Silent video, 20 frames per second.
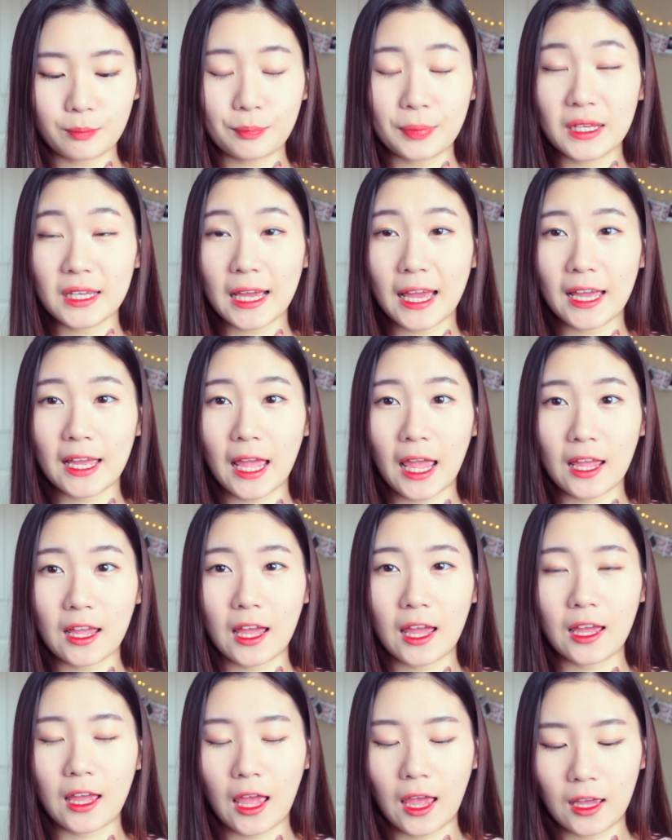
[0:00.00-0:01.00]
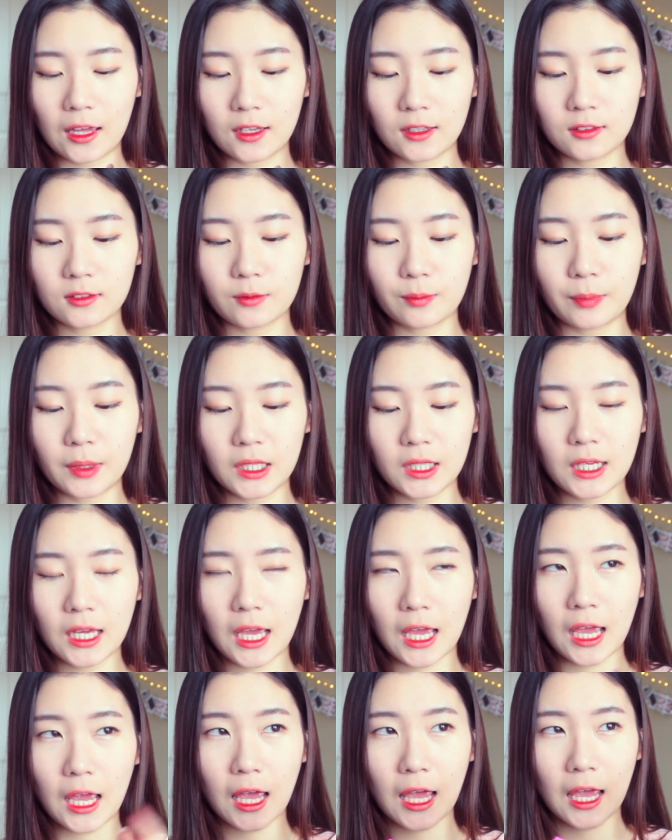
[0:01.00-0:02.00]
B A A A A. B
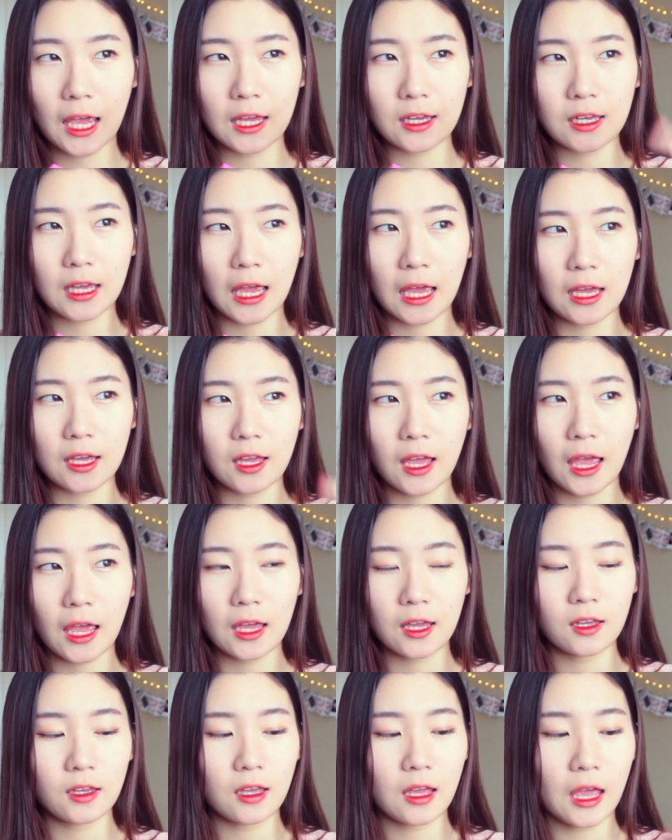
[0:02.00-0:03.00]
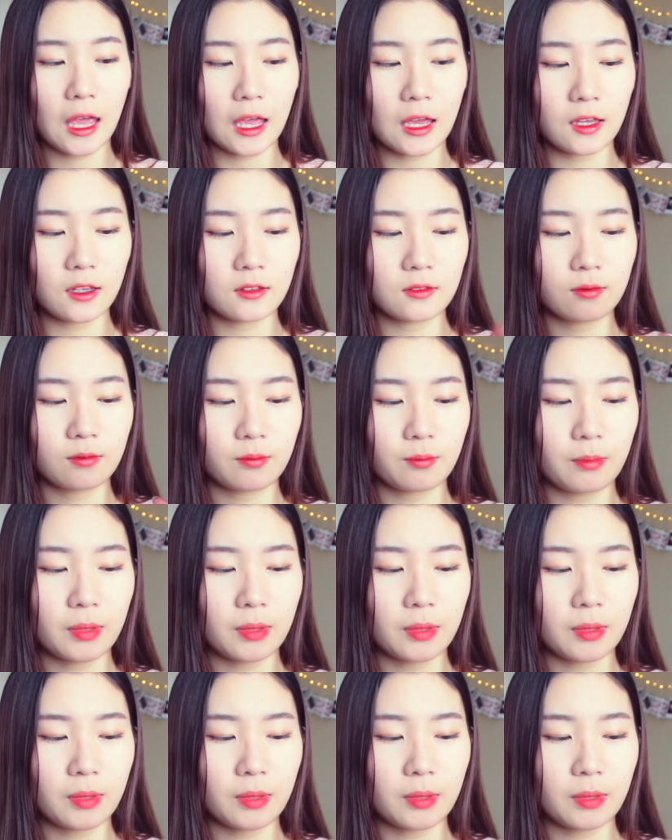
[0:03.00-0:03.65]
A A A A.